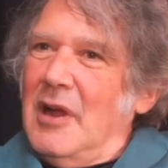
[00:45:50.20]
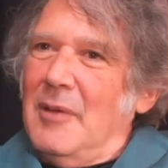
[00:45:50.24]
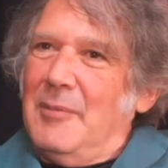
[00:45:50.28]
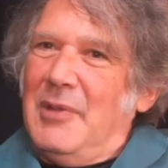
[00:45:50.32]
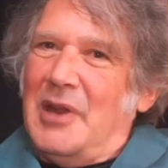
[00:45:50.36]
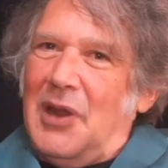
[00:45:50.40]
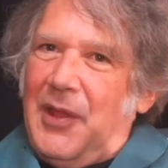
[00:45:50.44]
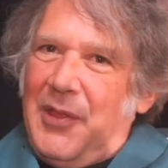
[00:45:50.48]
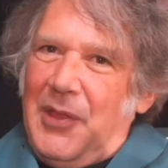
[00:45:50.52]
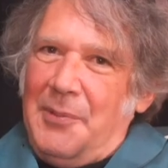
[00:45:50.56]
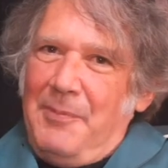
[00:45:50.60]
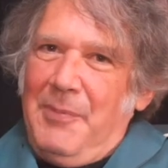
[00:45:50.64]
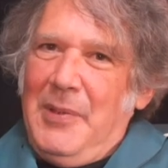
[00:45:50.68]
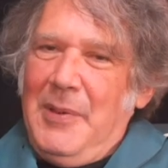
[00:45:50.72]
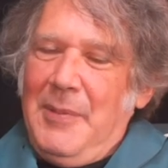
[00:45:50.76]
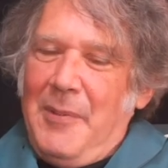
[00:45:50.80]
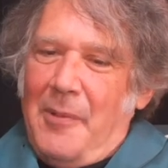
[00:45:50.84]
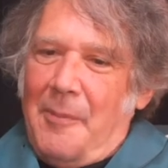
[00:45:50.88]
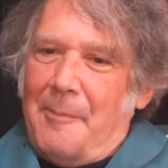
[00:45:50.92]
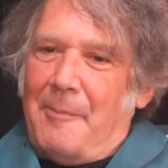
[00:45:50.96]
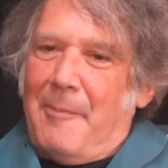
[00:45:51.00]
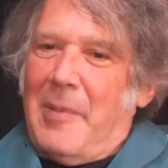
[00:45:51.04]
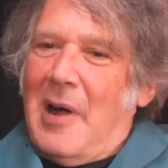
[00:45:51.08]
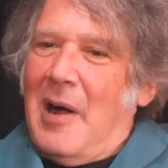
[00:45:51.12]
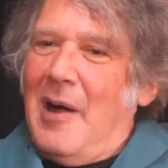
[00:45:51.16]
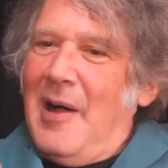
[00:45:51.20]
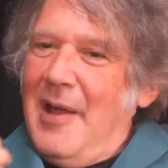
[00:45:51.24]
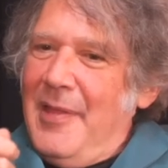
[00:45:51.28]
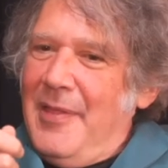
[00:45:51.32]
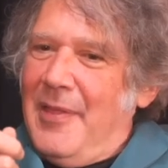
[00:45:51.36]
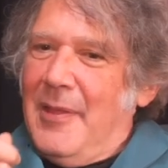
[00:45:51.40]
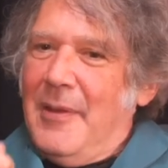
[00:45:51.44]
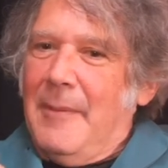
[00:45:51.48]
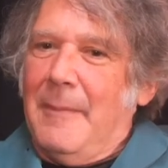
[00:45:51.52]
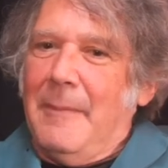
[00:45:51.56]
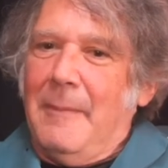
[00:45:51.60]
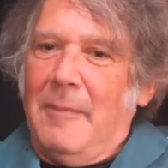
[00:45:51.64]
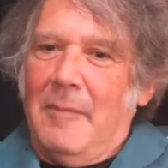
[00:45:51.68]
I mean, I think people buy
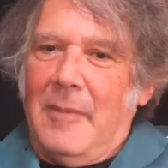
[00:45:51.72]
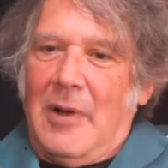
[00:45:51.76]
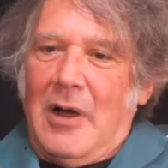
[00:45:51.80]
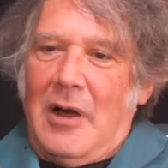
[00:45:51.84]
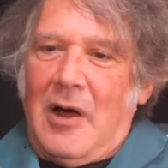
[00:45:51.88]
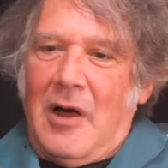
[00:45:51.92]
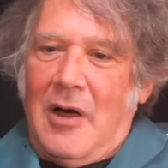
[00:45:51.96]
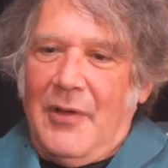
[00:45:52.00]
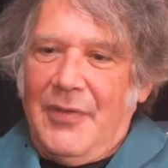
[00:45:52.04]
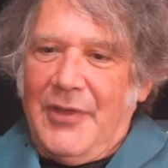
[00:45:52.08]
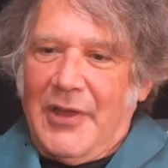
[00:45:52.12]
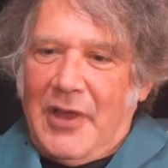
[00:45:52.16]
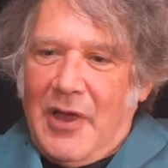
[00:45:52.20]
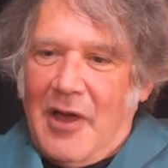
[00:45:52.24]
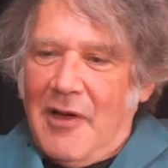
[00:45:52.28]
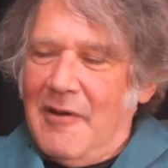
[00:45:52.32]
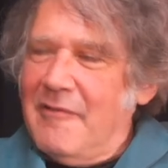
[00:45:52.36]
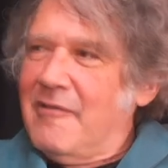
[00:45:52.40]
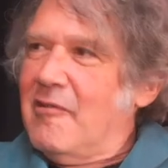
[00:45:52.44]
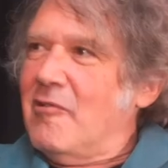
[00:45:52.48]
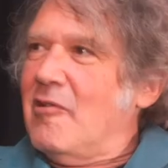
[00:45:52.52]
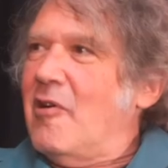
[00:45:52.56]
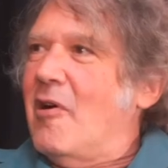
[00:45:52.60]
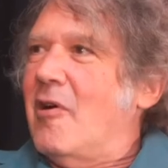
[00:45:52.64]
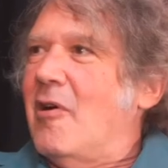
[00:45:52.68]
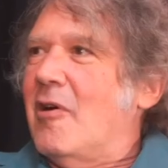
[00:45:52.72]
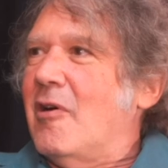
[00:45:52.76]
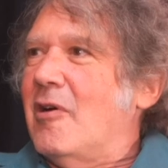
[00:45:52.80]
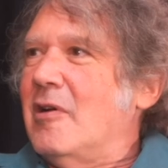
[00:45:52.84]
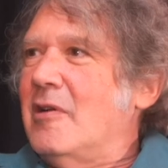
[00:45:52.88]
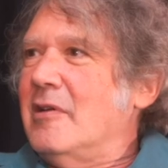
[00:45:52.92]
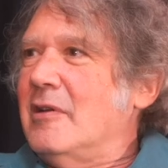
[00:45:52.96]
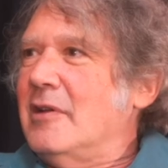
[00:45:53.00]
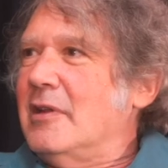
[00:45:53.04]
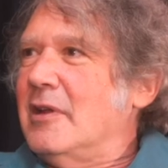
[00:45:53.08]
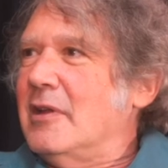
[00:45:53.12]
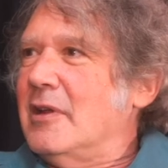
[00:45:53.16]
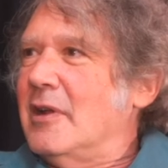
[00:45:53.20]
them on the cover art,
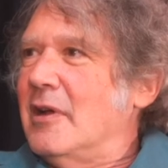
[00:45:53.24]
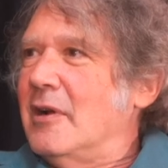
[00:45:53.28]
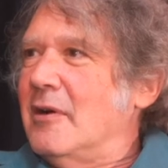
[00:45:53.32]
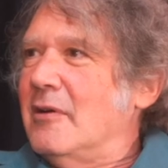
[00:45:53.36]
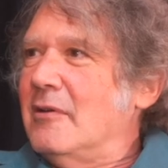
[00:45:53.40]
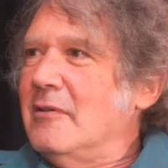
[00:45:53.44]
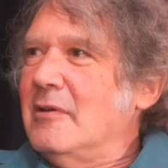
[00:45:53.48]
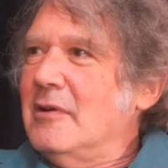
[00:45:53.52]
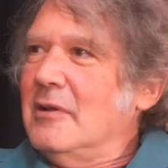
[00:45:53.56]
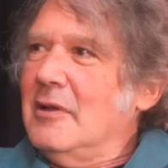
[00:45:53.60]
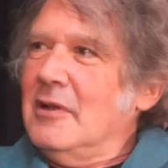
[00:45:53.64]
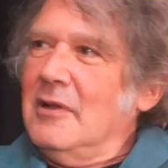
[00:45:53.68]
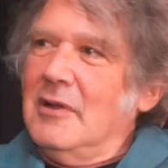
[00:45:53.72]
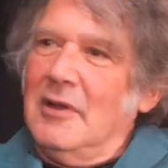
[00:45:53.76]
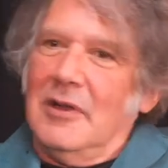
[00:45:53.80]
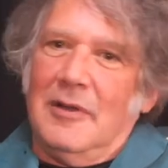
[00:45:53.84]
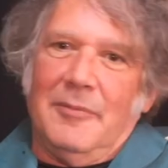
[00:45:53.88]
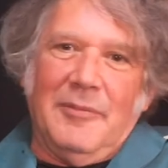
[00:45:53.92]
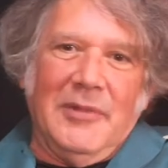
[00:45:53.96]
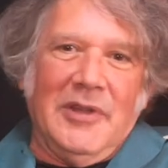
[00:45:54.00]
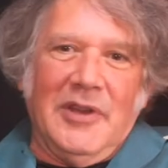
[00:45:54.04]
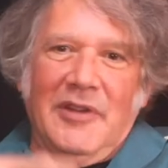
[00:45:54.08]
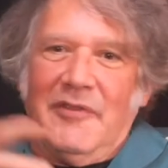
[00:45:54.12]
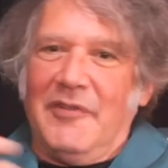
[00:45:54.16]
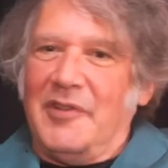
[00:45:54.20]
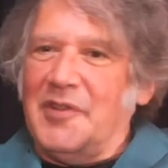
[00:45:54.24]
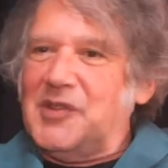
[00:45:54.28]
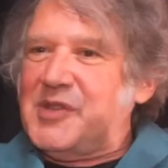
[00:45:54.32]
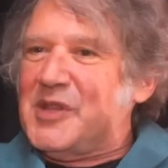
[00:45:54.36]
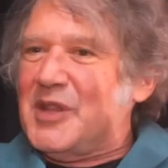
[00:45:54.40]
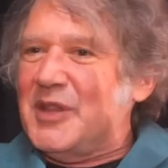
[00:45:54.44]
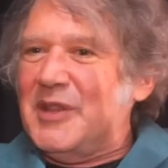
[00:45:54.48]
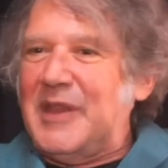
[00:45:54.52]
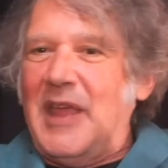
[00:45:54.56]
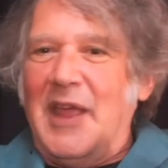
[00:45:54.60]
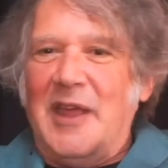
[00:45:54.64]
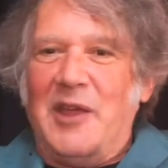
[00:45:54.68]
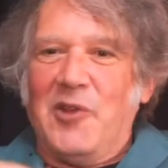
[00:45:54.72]
you know? Mm. I mean, if it's
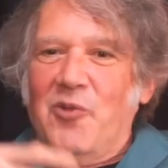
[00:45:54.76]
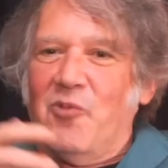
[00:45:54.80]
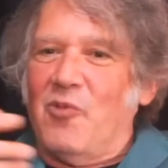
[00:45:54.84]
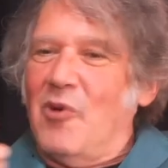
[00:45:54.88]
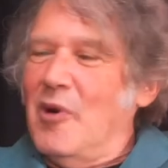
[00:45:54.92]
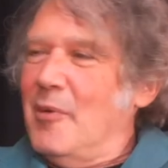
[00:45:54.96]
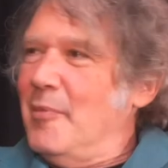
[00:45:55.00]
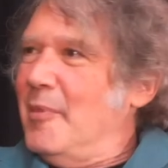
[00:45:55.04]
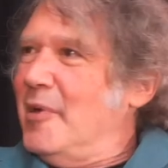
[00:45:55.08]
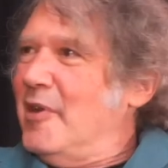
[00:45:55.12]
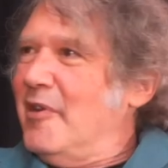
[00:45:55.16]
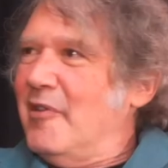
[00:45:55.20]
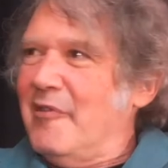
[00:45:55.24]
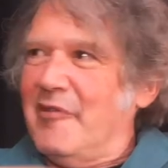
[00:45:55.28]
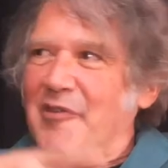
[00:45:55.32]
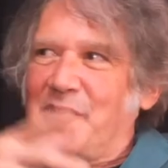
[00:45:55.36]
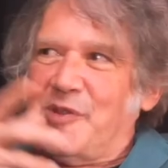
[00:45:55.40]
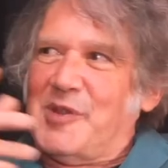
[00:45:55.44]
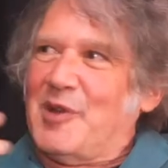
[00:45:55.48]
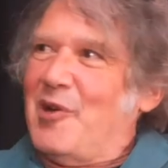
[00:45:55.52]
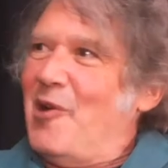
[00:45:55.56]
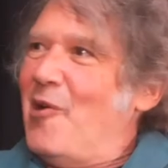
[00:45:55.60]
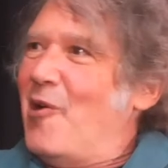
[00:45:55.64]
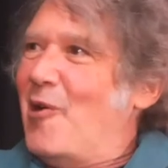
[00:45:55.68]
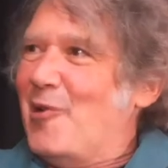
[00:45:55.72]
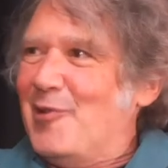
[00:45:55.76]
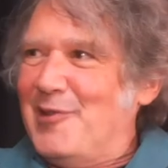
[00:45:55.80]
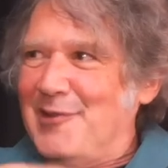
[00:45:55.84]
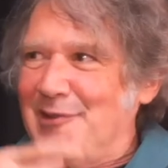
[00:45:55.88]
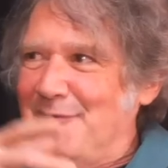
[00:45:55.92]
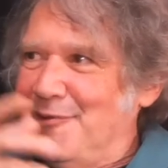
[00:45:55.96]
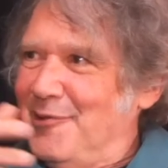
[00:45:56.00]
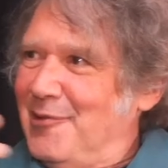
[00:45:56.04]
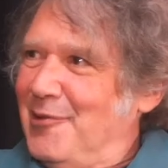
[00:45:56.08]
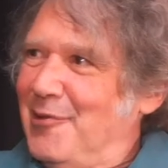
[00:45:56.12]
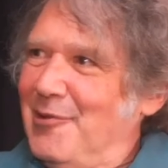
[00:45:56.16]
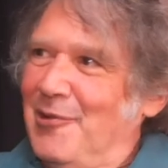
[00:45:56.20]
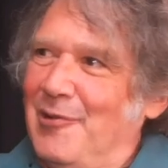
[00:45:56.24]
a naked woman, or if it's a
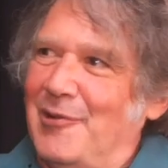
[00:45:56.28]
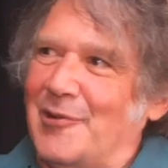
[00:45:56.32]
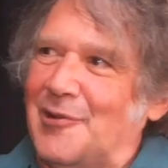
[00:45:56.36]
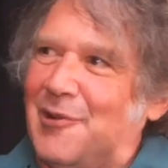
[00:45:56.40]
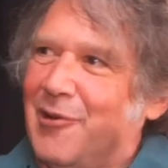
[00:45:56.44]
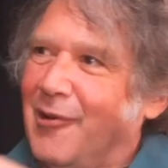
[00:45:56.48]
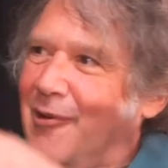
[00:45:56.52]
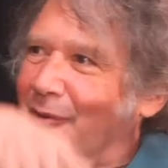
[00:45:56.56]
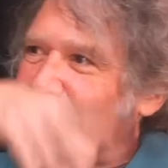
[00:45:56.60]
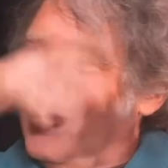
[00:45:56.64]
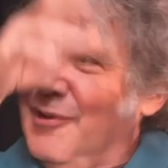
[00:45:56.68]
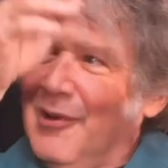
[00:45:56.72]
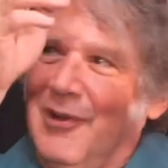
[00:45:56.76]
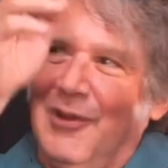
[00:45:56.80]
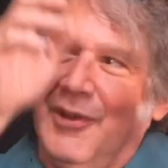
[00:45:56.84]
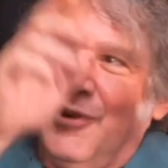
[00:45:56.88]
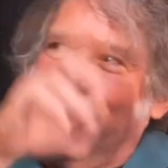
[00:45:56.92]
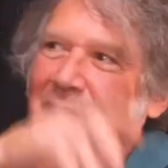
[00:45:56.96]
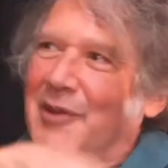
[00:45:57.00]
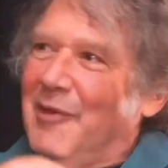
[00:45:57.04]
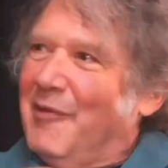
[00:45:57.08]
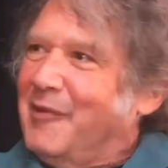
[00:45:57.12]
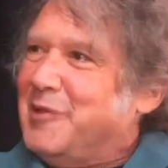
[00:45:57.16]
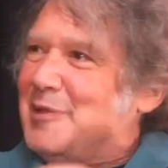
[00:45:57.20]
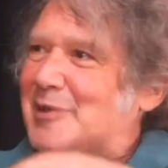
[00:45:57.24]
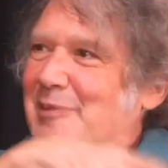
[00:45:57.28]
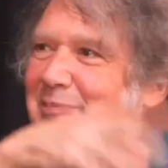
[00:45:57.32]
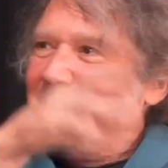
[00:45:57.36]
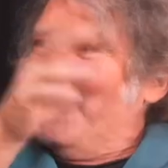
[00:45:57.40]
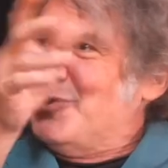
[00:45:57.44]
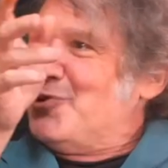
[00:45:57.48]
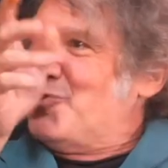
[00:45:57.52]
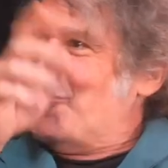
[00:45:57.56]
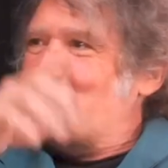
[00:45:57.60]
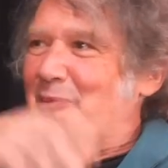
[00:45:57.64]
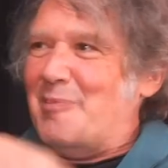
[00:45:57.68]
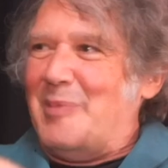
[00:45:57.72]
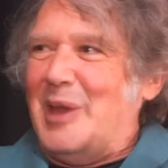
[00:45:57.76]
cartoon, or if it's a
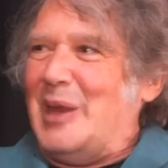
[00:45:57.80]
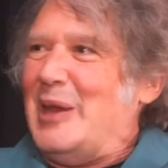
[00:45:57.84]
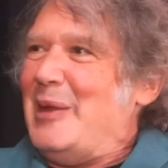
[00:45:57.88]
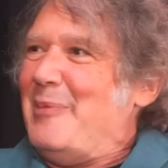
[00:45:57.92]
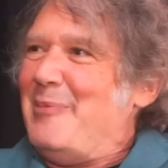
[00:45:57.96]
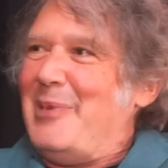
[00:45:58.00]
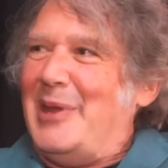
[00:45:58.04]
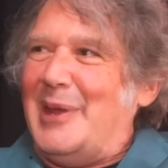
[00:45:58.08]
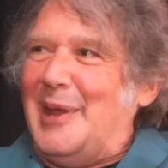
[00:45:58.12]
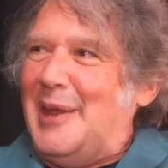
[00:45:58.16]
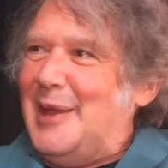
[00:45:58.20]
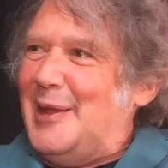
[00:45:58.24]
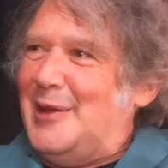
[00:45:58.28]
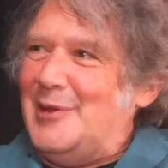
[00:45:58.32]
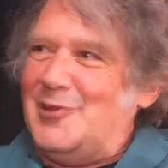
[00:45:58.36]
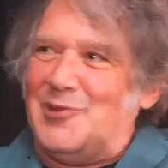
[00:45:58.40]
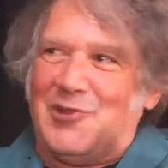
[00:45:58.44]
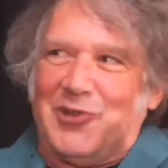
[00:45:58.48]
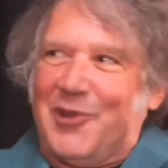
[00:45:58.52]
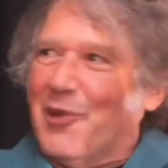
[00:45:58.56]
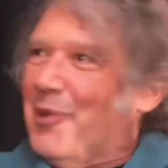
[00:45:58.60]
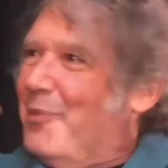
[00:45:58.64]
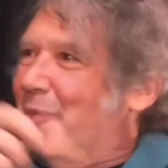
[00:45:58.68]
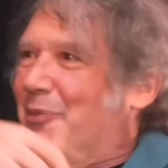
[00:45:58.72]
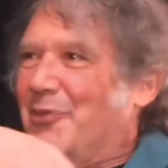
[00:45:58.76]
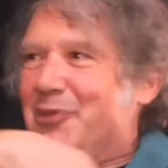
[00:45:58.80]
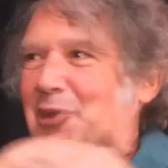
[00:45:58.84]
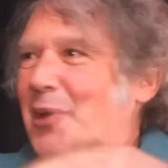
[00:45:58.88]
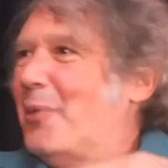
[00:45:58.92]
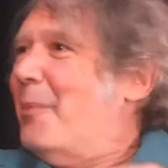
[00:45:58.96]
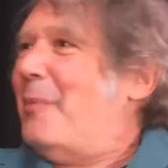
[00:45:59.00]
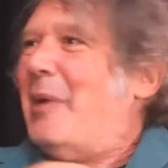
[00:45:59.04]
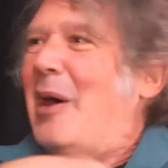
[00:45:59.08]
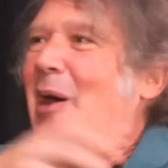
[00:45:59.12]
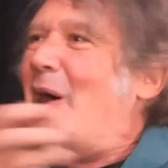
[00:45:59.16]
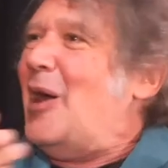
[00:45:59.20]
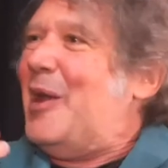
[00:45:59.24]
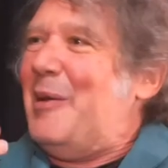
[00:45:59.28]
picture of Bettie Page, they'll they'll
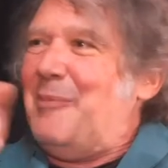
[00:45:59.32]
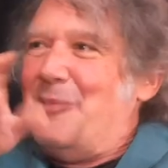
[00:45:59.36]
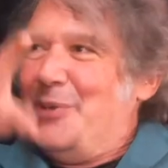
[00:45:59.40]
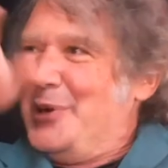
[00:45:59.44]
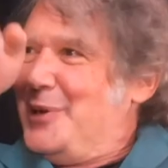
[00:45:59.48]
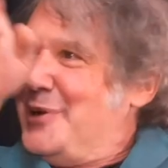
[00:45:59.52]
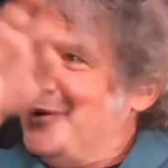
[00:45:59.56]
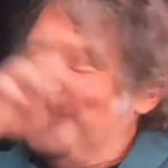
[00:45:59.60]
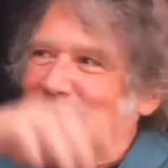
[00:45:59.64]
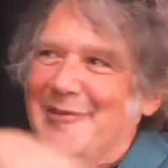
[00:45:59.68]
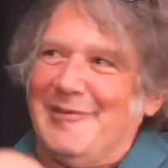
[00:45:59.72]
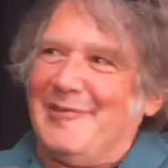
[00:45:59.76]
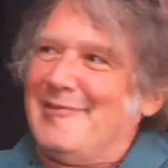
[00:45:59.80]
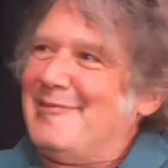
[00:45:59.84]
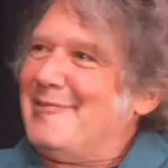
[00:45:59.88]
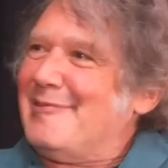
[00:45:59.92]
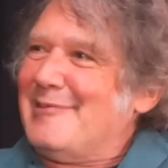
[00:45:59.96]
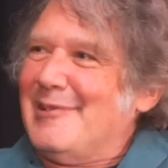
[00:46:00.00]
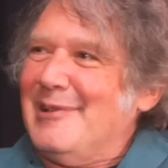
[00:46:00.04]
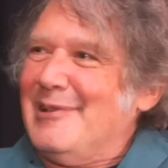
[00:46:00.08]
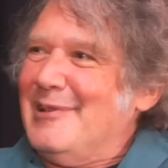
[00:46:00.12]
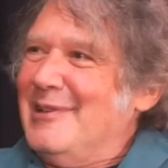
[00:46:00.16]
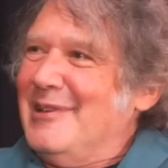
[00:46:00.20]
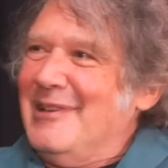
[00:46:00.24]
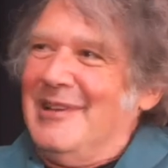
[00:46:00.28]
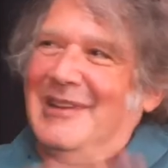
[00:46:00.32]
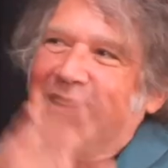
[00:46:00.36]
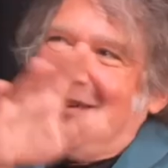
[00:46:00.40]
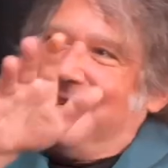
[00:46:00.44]
buy it because mm.